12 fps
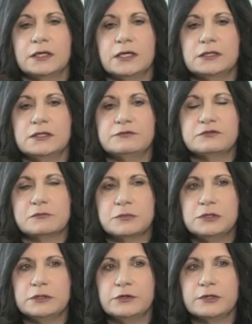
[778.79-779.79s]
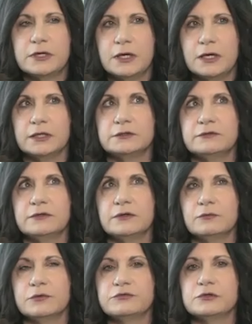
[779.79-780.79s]
getting some clear-cut
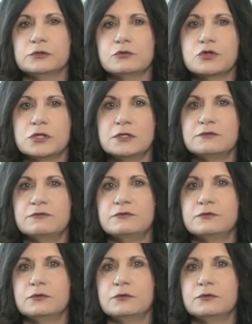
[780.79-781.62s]
solutions